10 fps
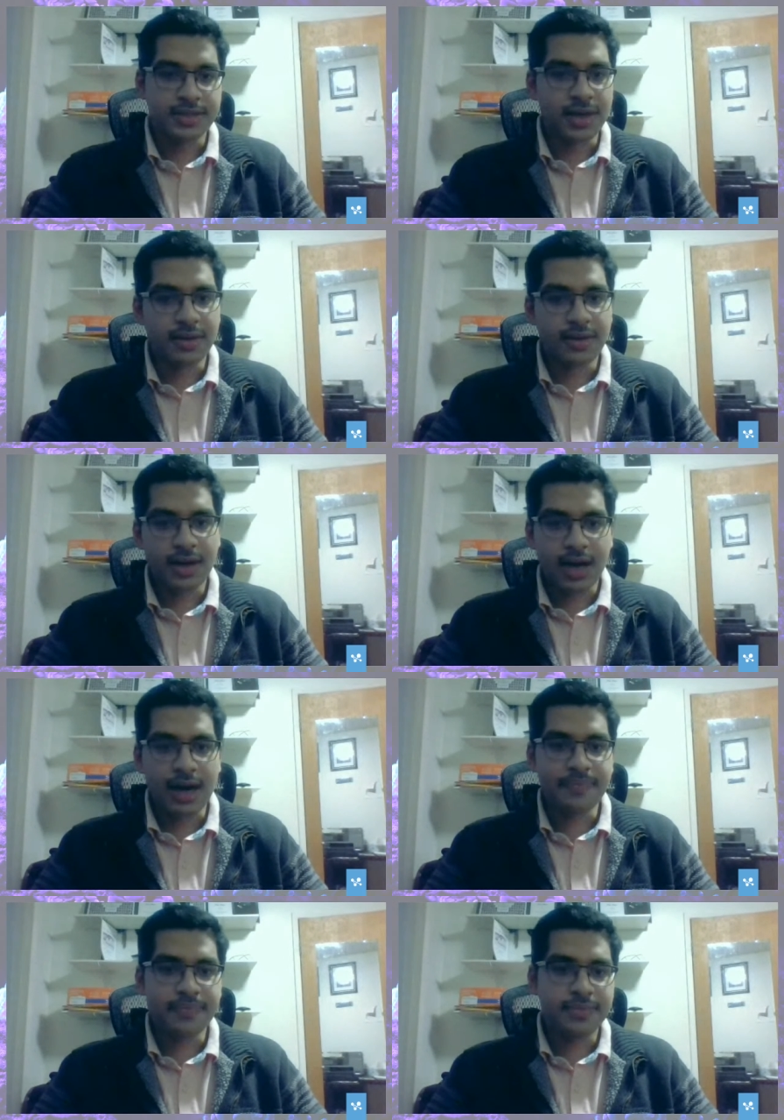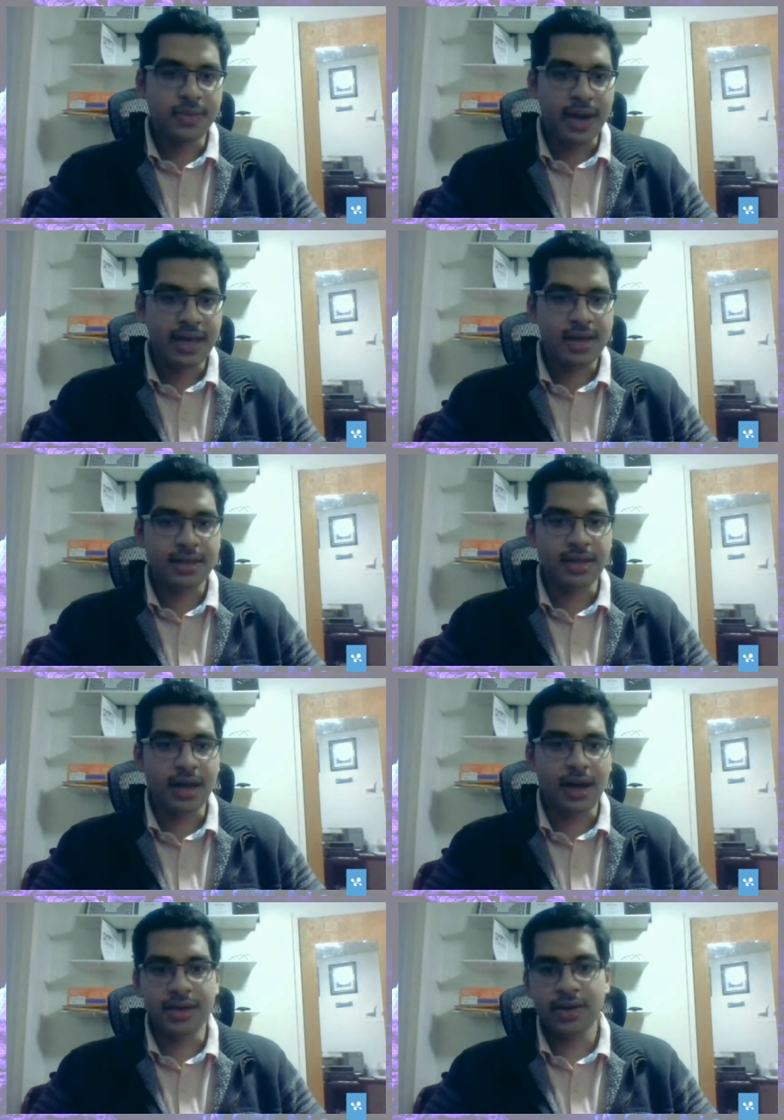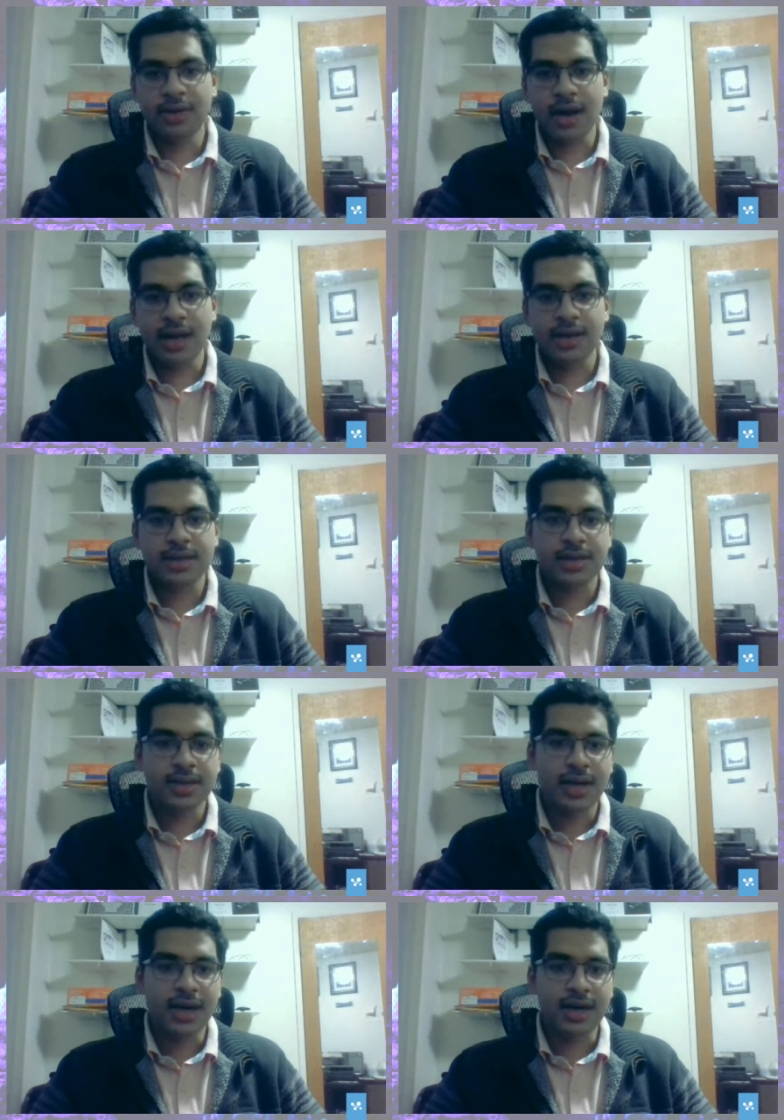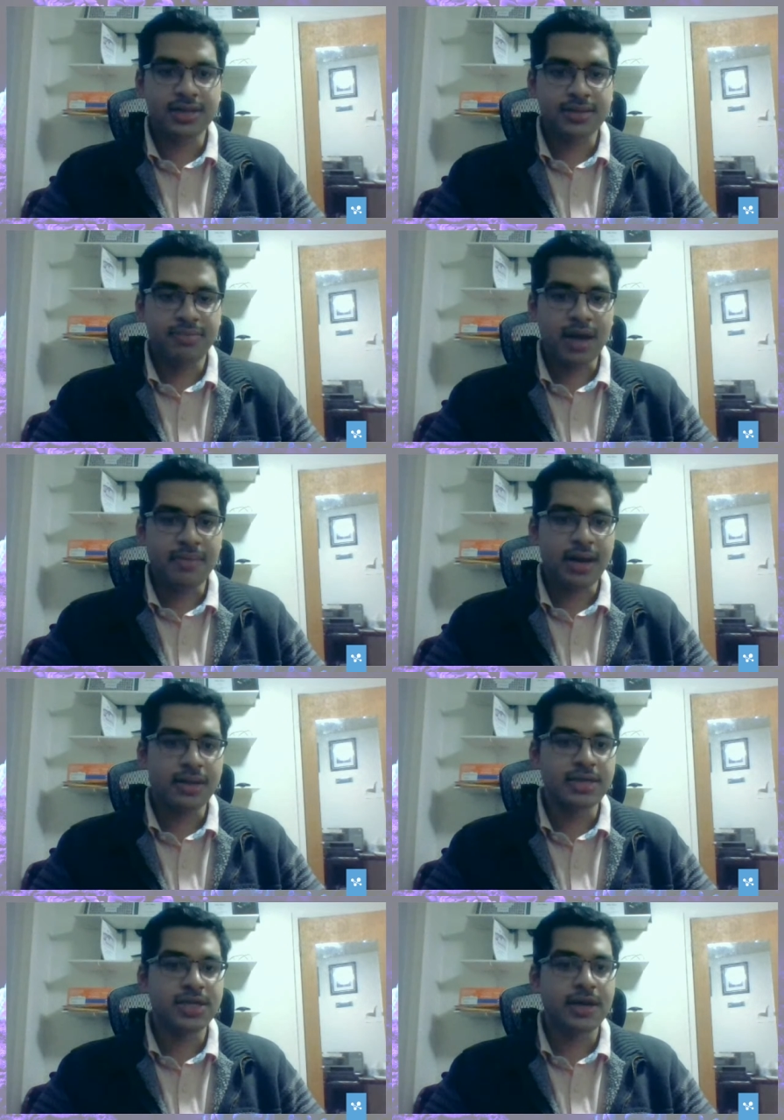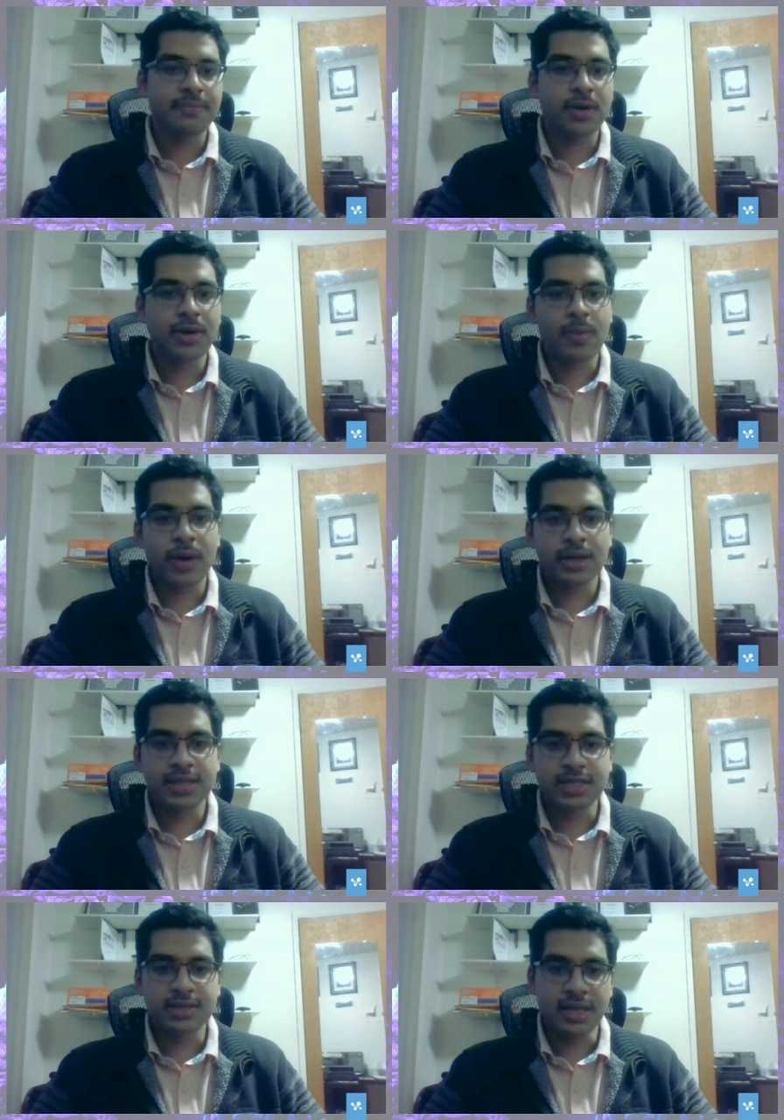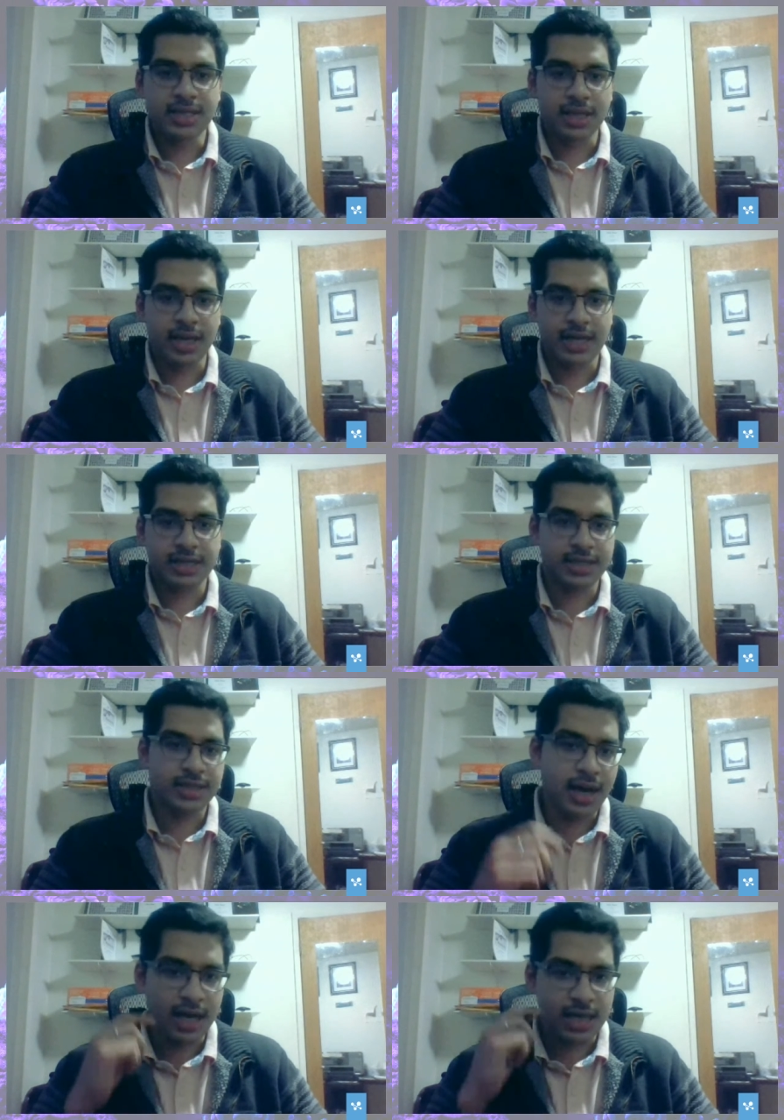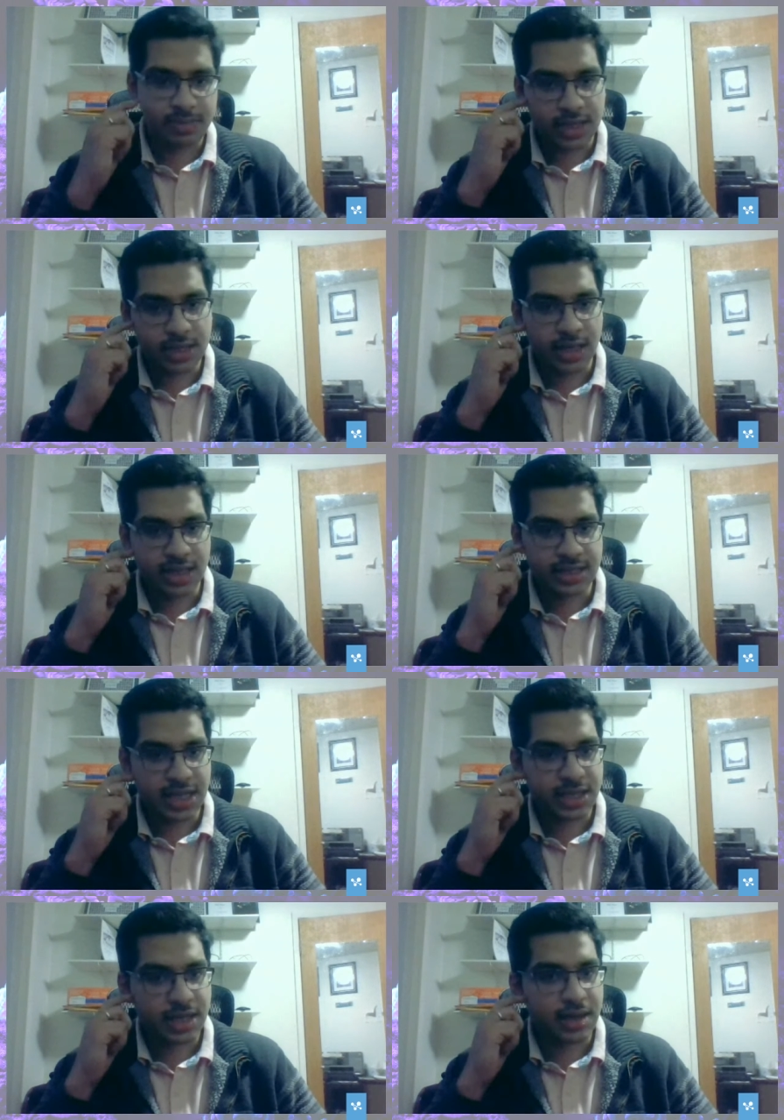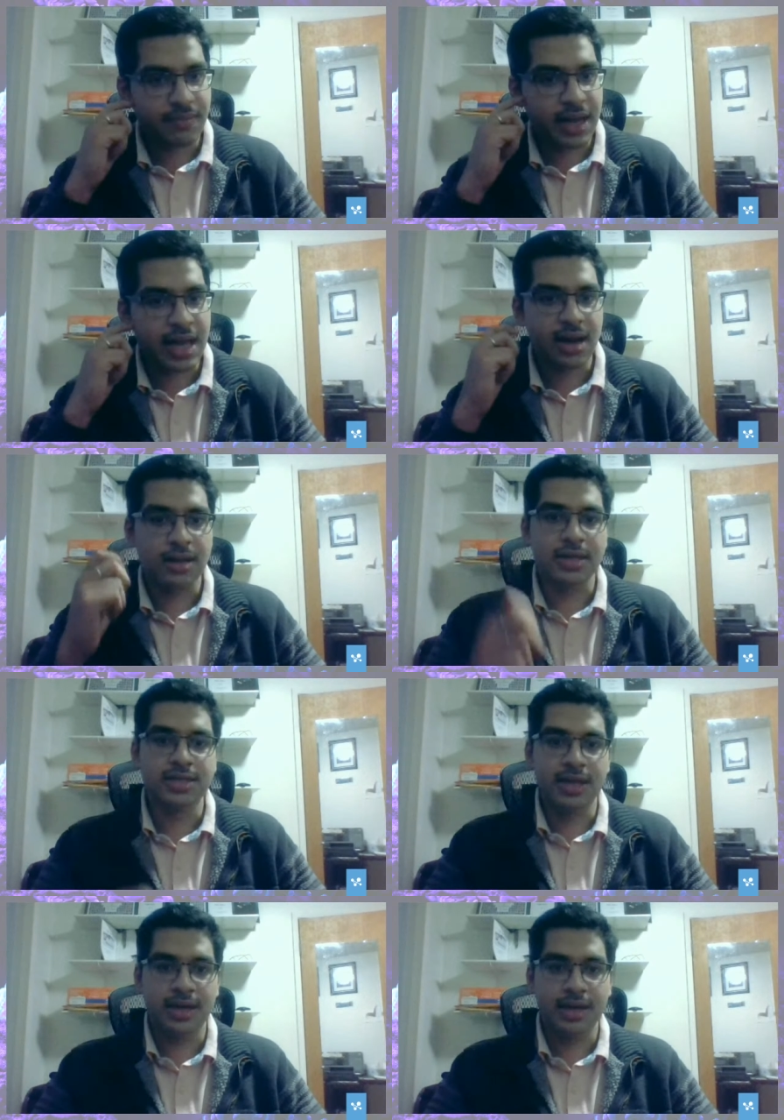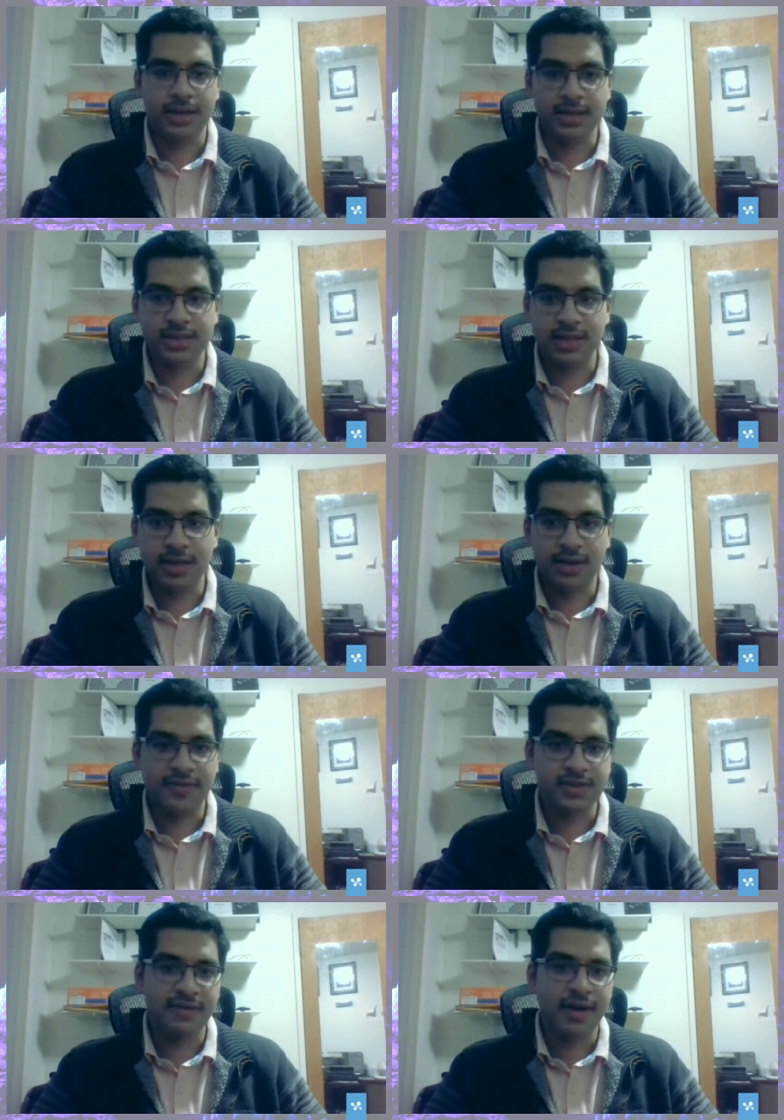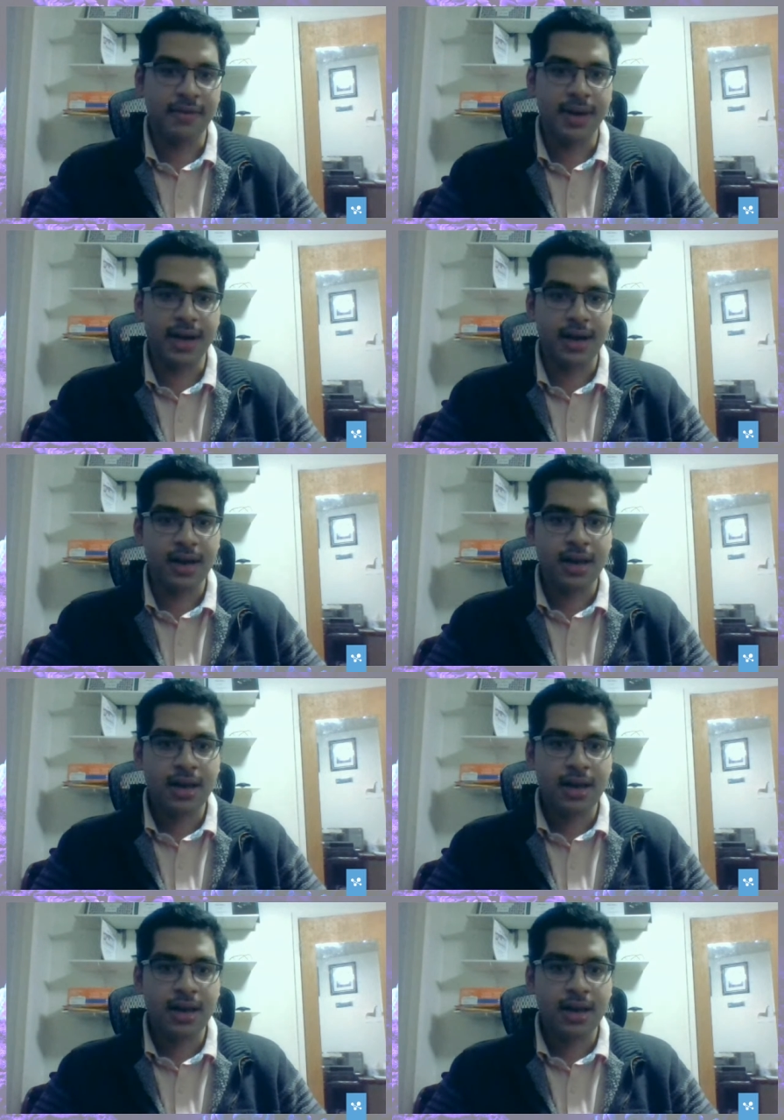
So the way that the undergrad biomedical engineering program works is basically it's specialization under mechanical engineering, at least at the University of Alberta.